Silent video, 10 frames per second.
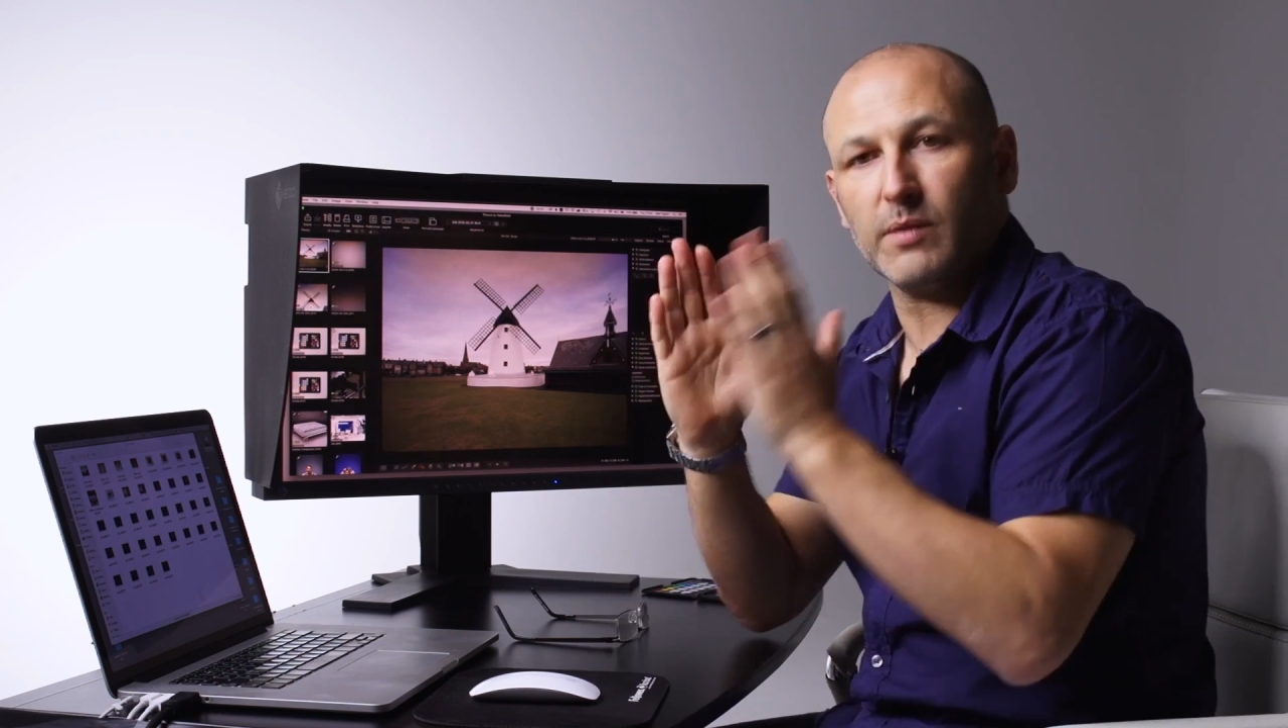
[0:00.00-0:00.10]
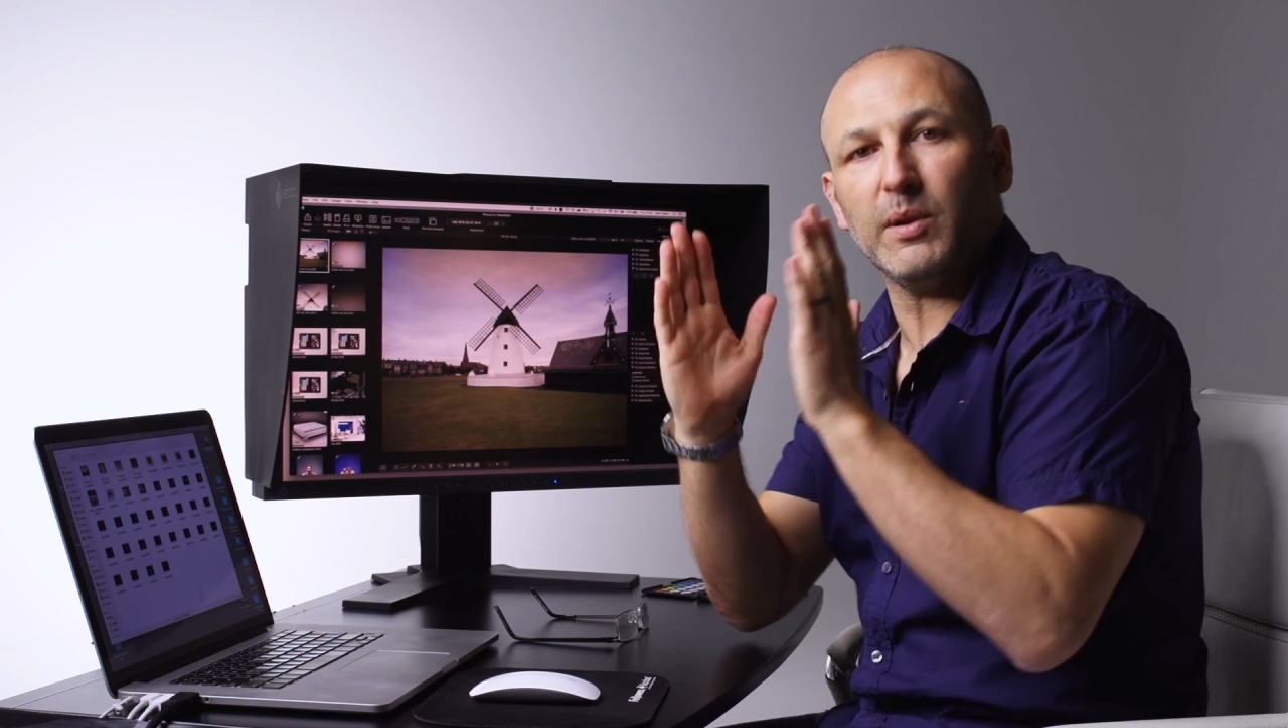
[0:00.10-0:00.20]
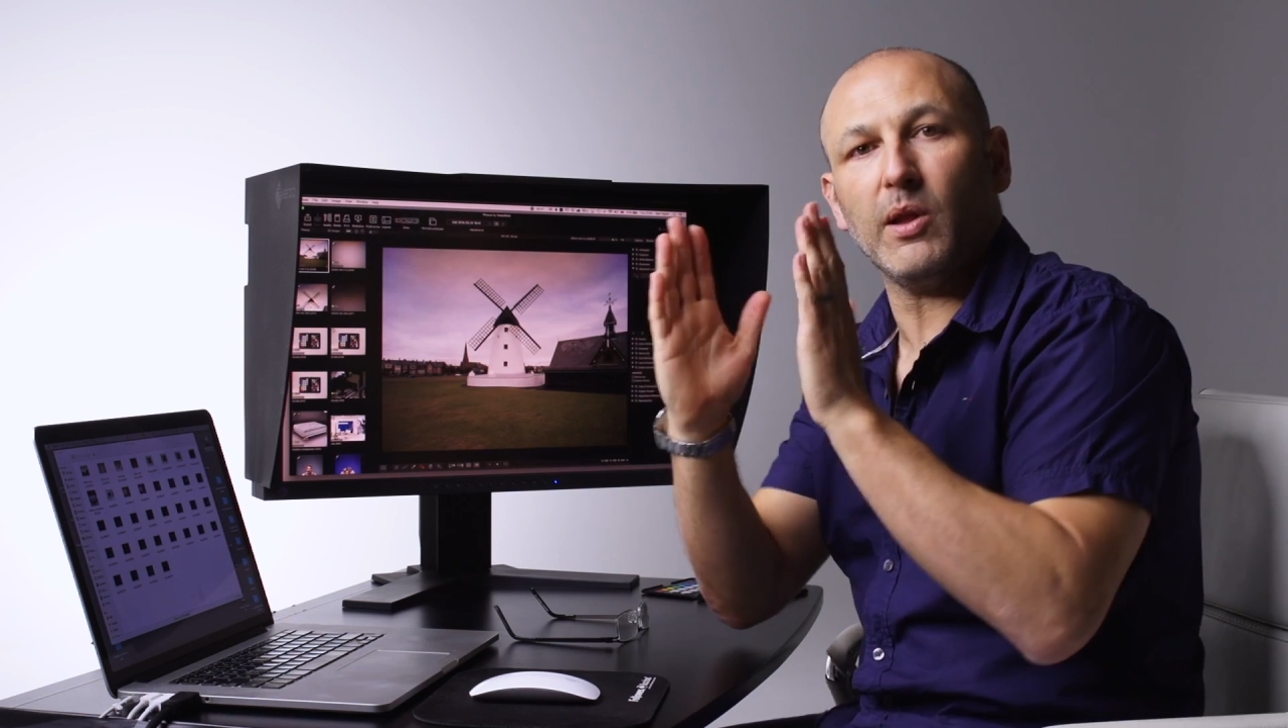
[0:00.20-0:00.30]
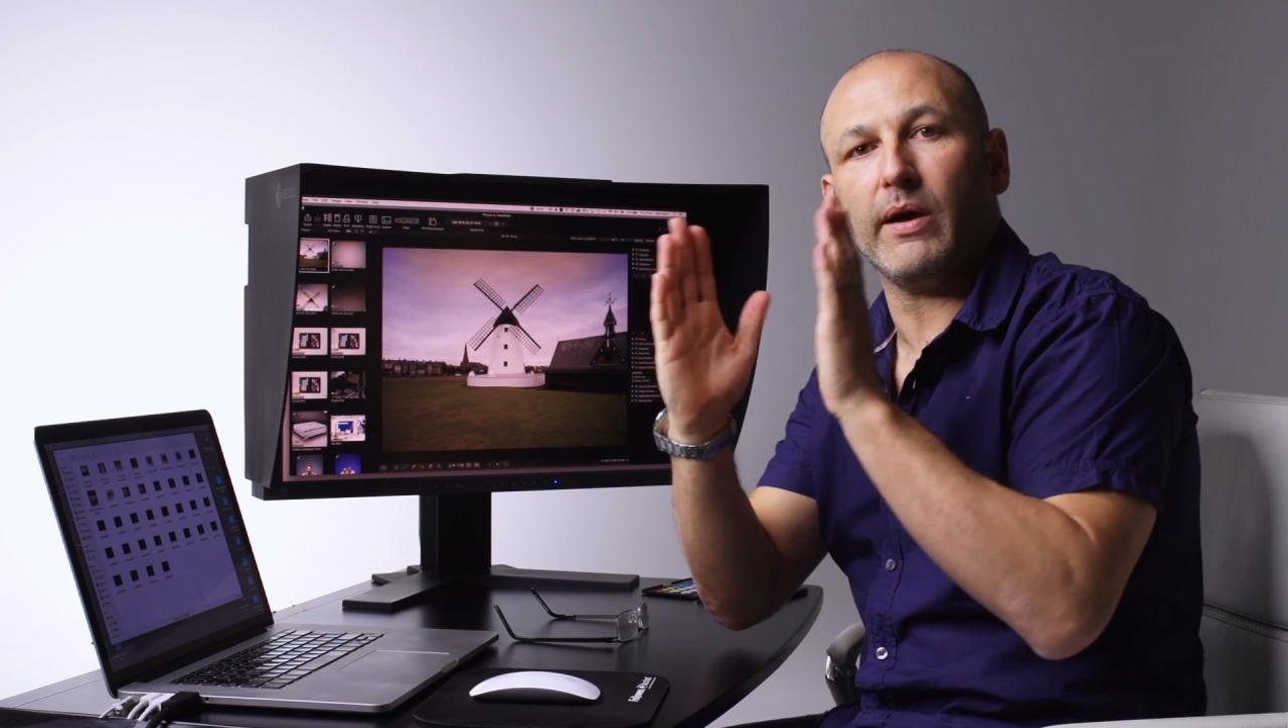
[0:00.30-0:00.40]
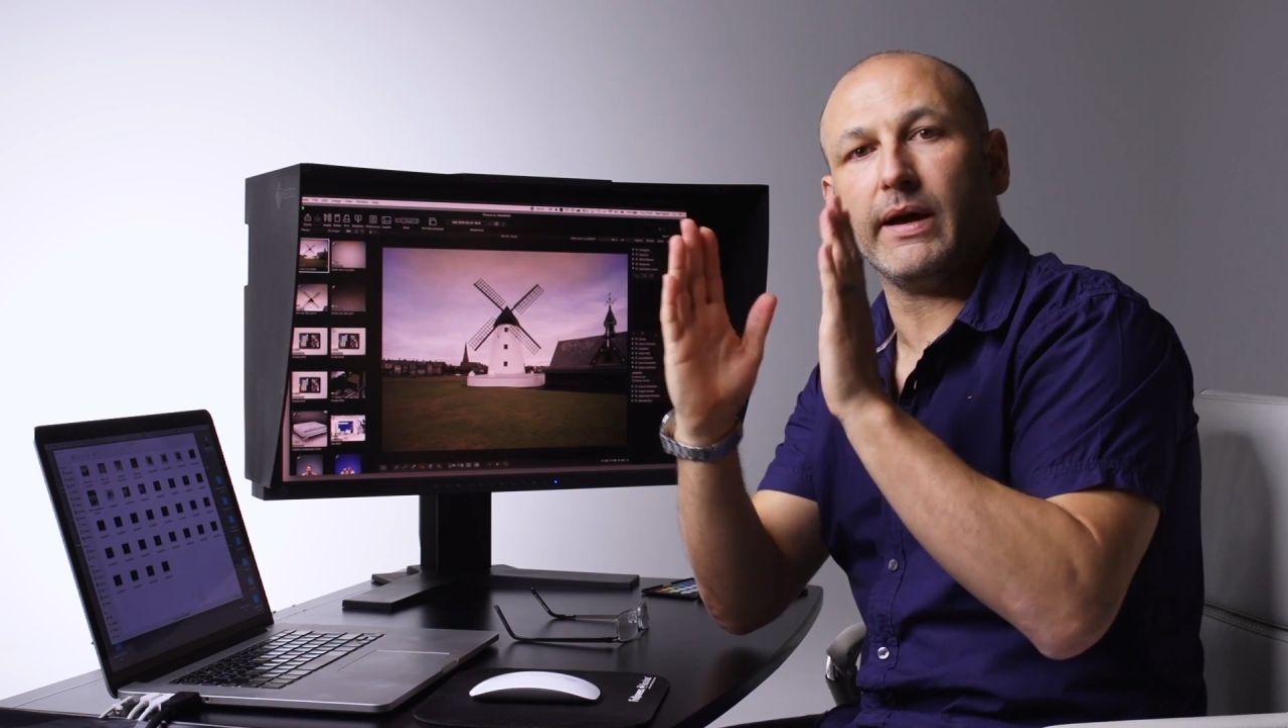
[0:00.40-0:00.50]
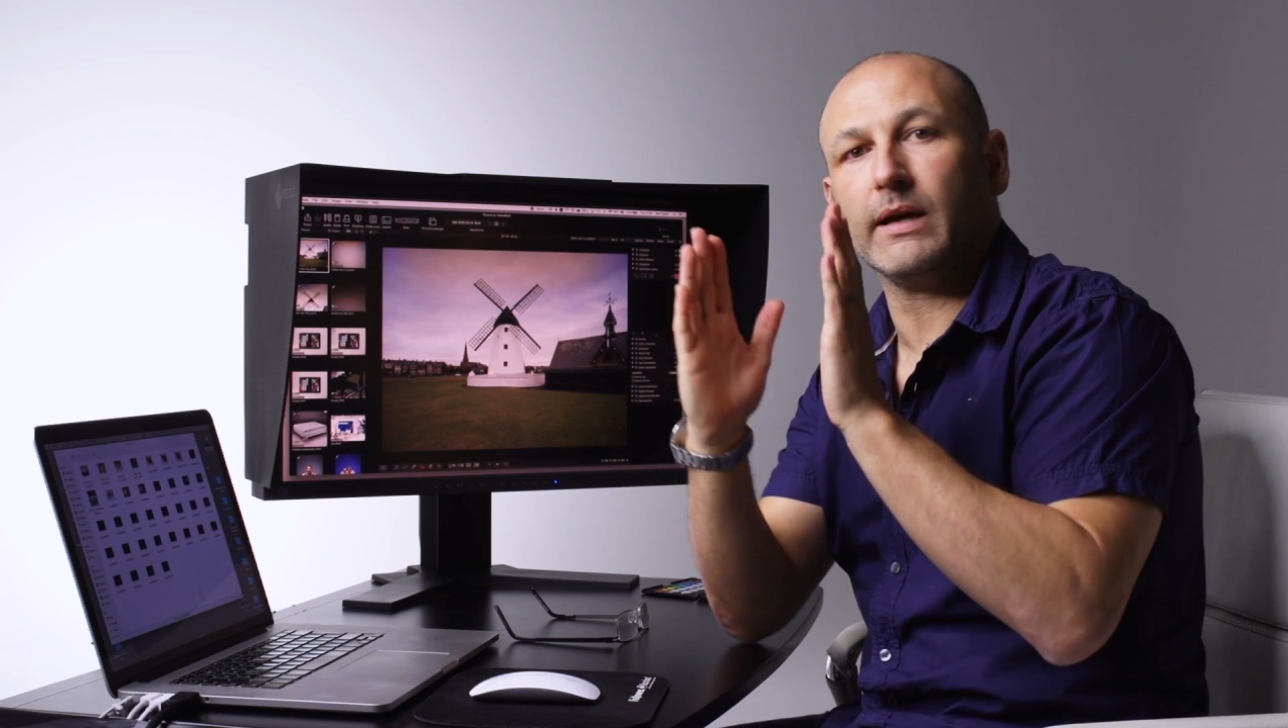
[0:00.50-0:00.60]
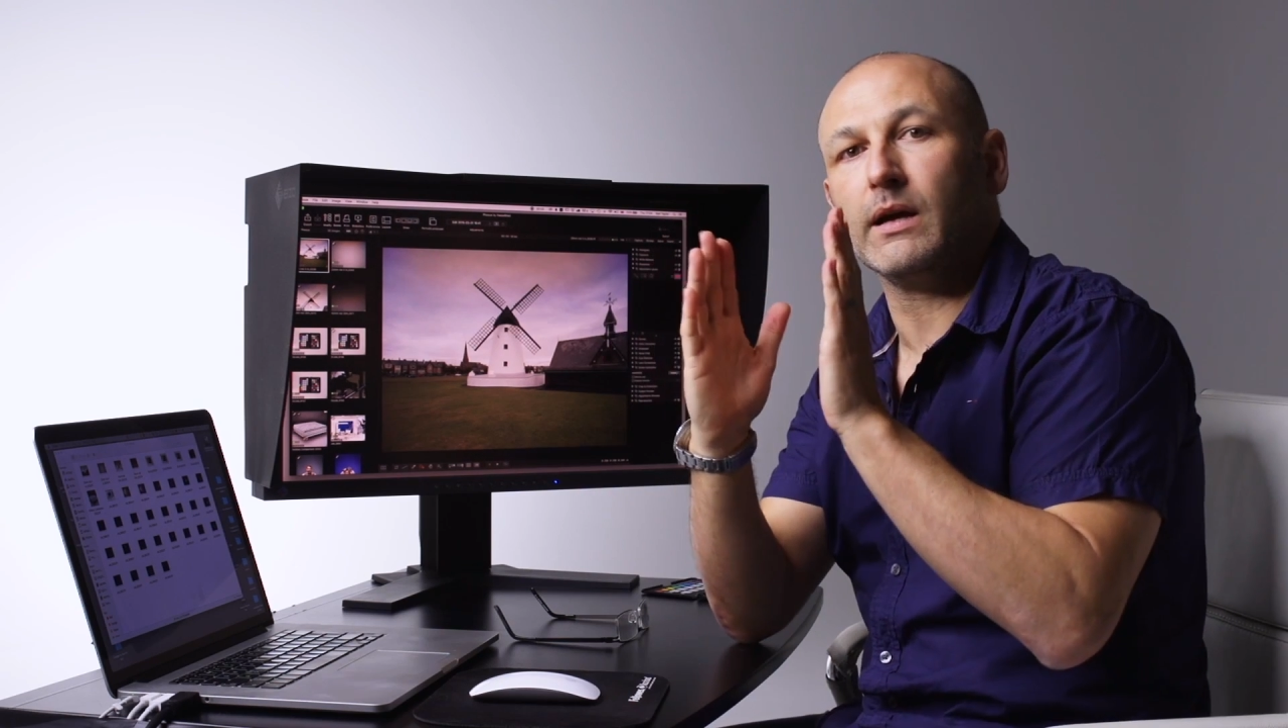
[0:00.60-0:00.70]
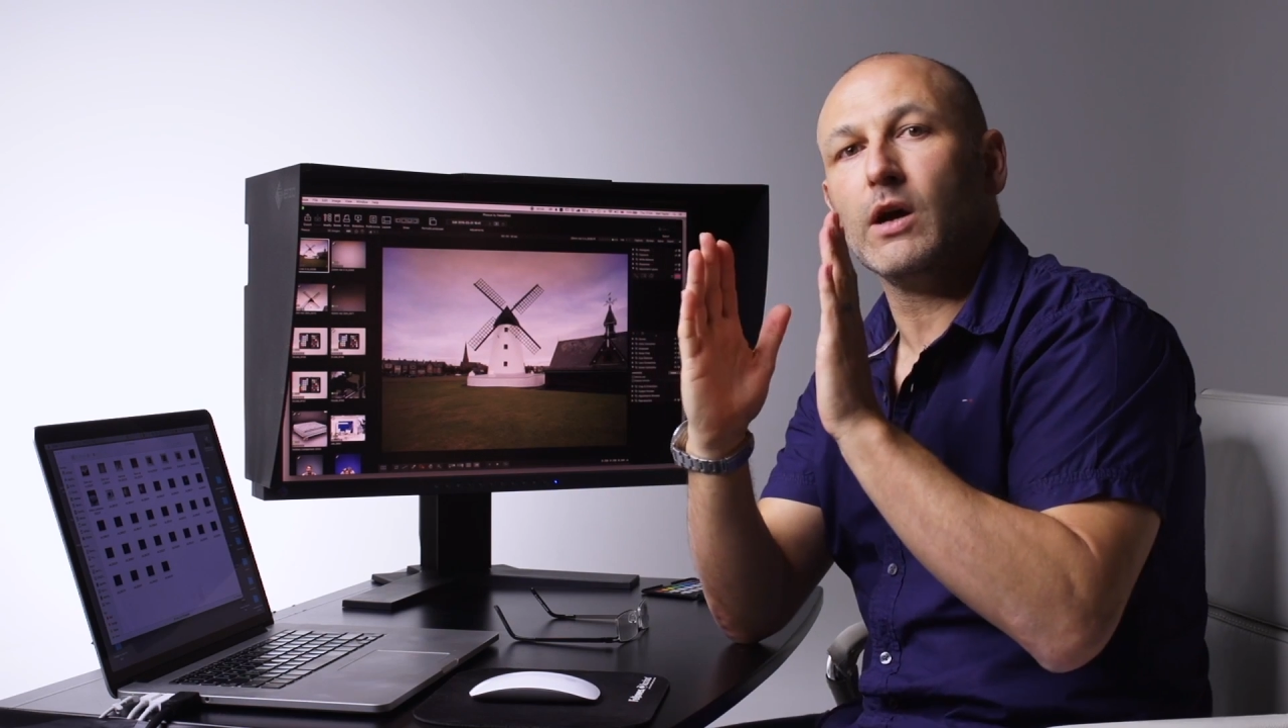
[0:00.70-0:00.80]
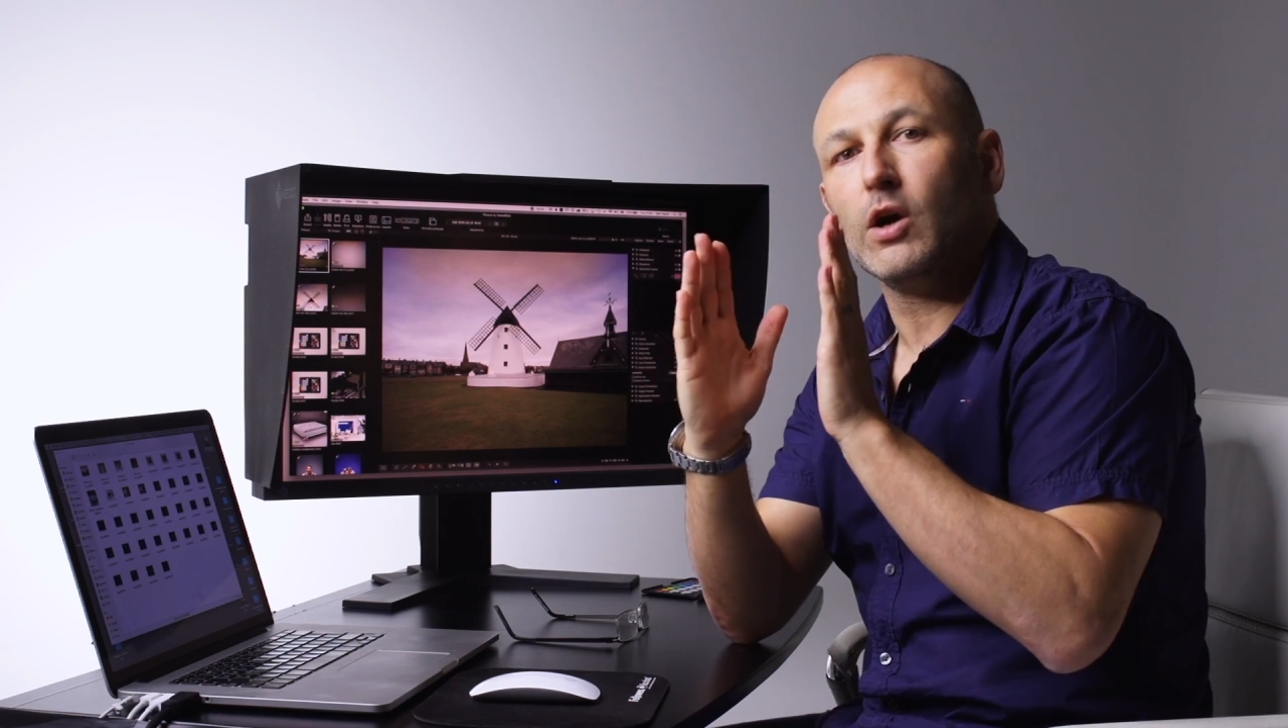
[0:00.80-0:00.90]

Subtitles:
applying